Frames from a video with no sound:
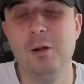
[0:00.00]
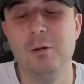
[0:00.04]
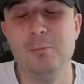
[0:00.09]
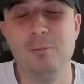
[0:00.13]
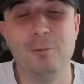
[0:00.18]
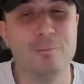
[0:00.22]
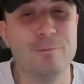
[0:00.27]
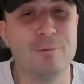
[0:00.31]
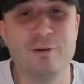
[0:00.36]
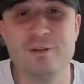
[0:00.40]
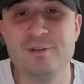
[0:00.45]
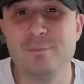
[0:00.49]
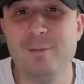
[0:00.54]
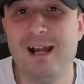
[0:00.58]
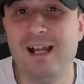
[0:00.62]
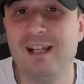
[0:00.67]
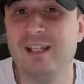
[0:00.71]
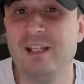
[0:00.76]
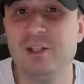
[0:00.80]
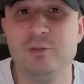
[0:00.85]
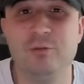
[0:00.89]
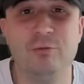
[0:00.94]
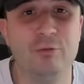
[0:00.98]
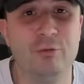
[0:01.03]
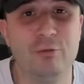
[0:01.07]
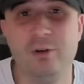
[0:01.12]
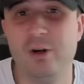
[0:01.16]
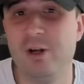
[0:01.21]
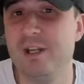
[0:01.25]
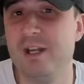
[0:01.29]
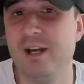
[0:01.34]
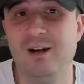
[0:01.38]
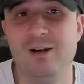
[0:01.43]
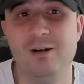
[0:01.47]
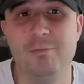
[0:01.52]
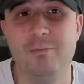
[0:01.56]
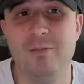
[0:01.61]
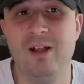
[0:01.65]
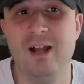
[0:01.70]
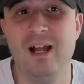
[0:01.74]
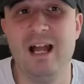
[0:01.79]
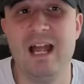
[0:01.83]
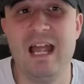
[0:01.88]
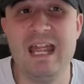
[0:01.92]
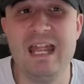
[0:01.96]
But Prismatic is right up
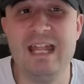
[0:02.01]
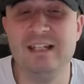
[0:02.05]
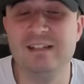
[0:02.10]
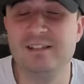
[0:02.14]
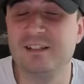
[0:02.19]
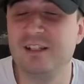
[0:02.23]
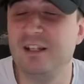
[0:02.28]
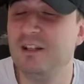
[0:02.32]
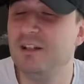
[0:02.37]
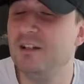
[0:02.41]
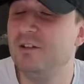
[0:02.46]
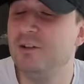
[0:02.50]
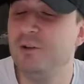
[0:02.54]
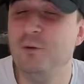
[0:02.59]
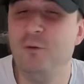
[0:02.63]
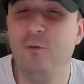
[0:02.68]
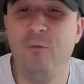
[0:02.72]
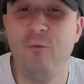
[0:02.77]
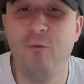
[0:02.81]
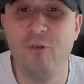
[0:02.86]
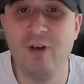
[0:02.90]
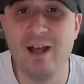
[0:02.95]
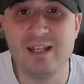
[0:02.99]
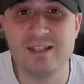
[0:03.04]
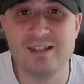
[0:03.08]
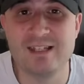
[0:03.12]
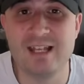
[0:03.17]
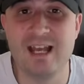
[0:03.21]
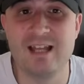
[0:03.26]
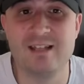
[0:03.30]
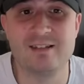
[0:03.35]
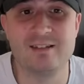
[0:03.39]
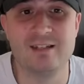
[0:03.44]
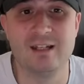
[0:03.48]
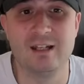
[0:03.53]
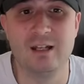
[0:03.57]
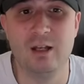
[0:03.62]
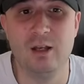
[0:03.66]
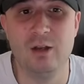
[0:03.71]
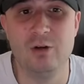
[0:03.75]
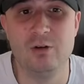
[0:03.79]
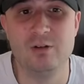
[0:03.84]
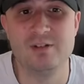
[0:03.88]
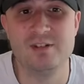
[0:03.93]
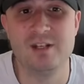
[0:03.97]
there. It's going to do fantastic
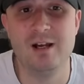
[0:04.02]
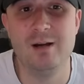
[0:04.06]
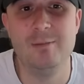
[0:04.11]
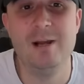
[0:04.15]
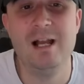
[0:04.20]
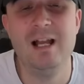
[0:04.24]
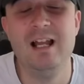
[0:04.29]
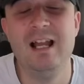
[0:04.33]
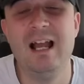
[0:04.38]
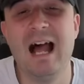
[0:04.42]
long term.